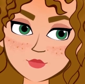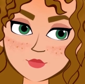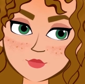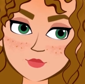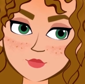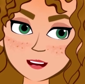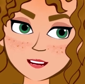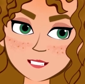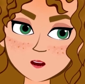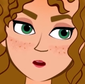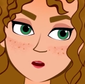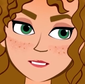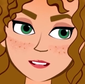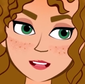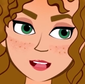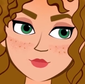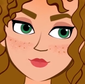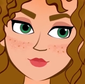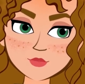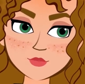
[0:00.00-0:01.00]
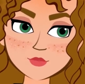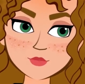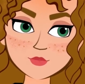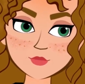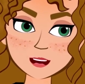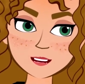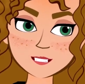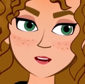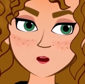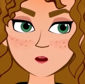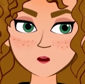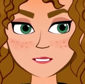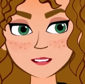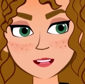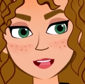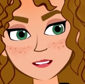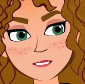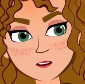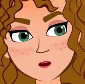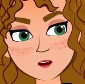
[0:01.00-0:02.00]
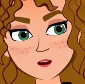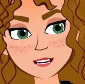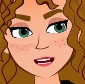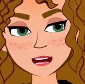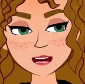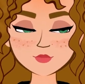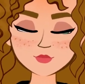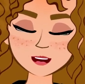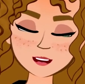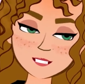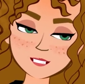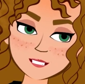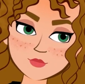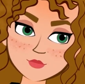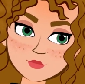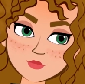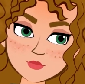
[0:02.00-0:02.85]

or Danny. Neither of them mattered anymore.